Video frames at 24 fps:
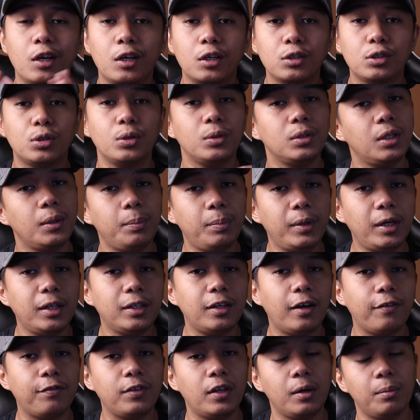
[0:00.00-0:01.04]
So the build
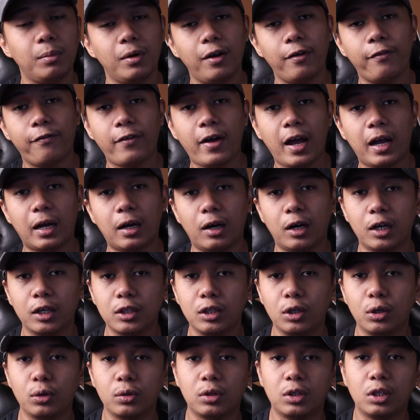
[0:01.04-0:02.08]
of the Mirfak
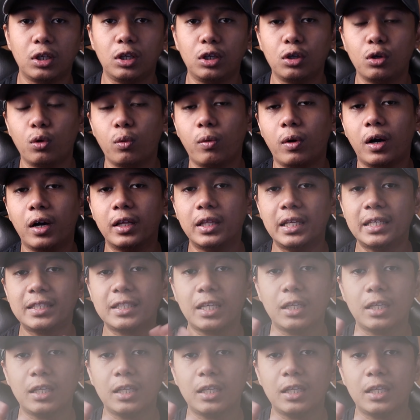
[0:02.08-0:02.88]
Audio TU1 is